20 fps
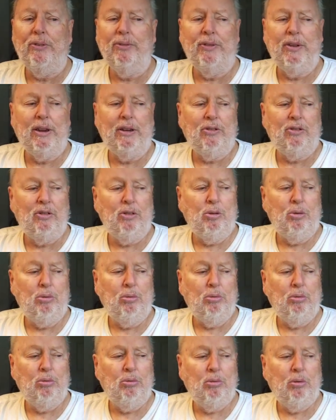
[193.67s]
that
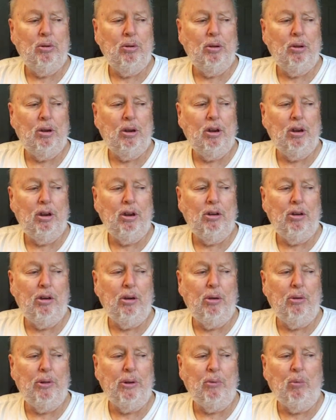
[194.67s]

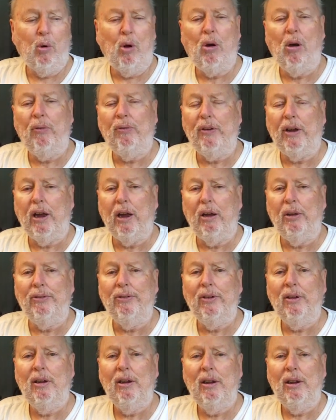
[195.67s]
the raw files,